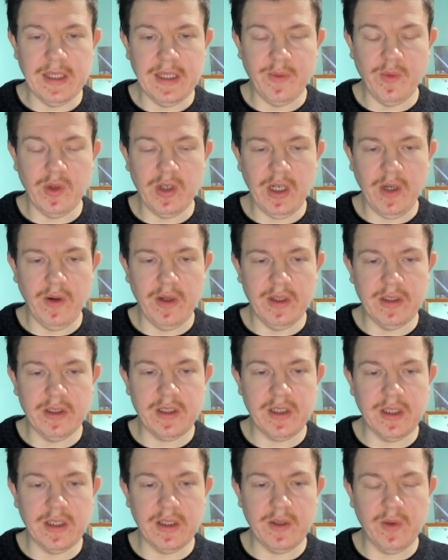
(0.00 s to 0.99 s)
then we'll go on
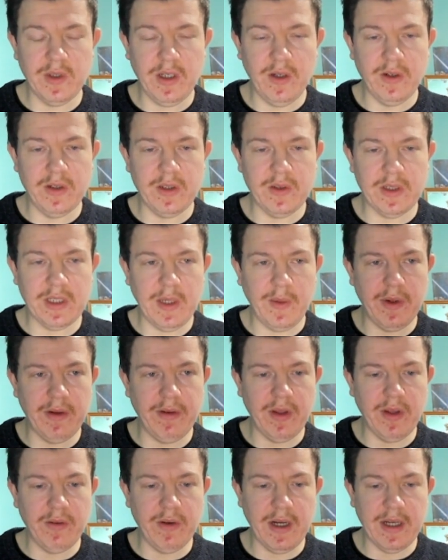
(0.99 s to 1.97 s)
to a couple
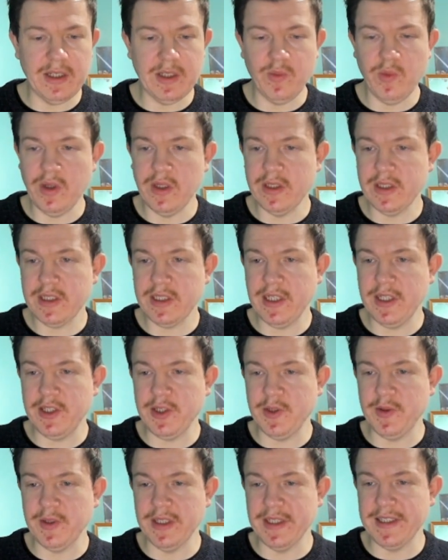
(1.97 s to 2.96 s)
of other random ones. I
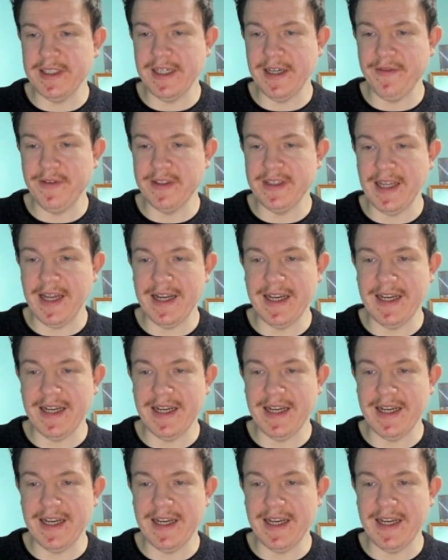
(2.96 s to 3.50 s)
just want to see if